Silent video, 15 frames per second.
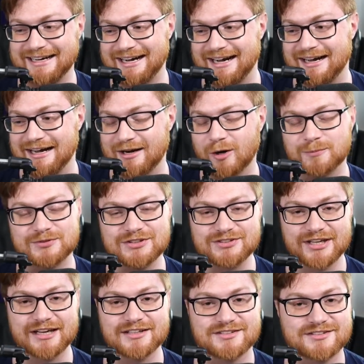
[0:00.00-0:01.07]
I hope to
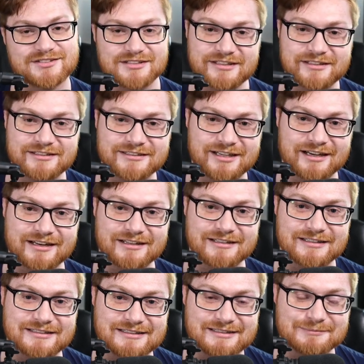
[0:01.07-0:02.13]
dance and
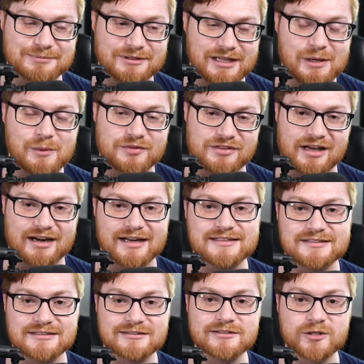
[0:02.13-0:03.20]
kind of play with that
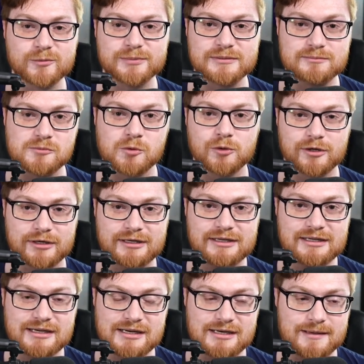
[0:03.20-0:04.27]
idea a little bit more.
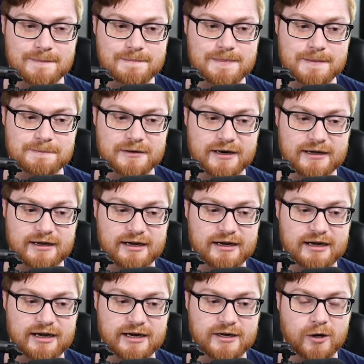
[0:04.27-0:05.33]
But
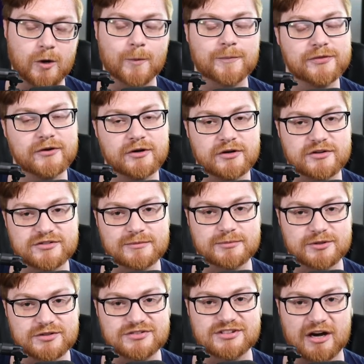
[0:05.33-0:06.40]
I hope there are some
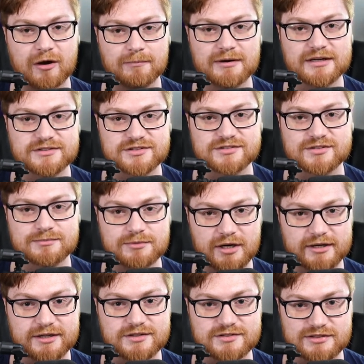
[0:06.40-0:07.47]
good sound bites and some
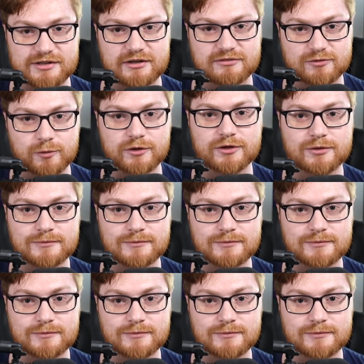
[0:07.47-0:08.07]
nuggets in there for you.